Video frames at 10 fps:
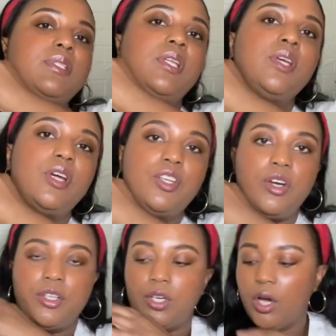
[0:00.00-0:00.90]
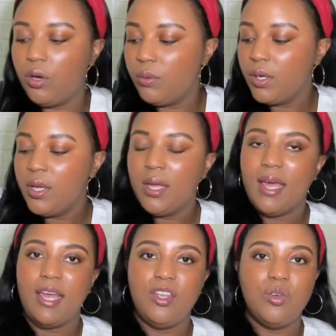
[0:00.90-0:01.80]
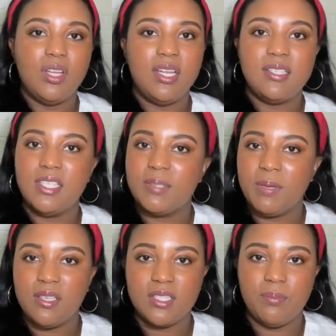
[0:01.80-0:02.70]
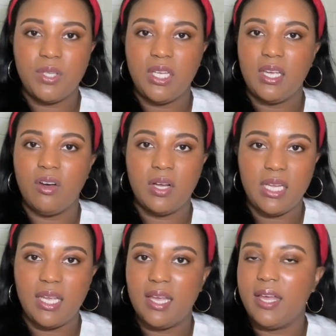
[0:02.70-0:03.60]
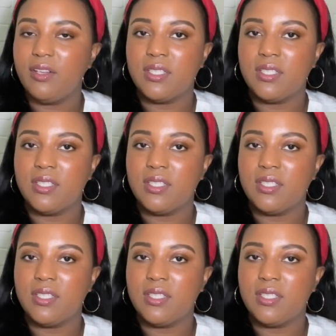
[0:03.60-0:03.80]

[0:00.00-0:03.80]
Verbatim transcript: is in here and you're on the go, and you can easily spill something on it.